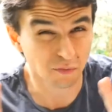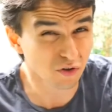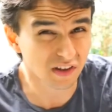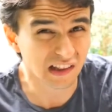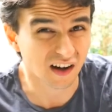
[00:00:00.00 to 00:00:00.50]
I'm
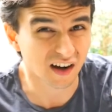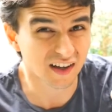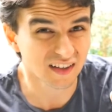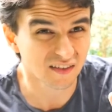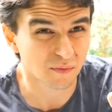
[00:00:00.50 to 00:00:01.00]
not gonna
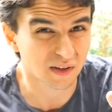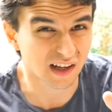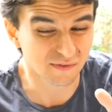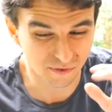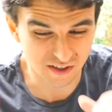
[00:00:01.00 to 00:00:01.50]
lie, when
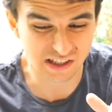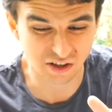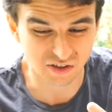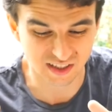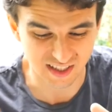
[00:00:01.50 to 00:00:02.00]
I first
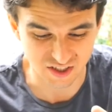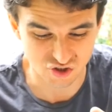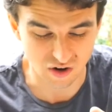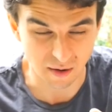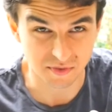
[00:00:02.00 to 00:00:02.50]
looked at this
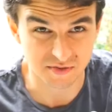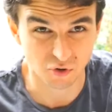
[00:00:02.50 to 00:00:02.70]
trap this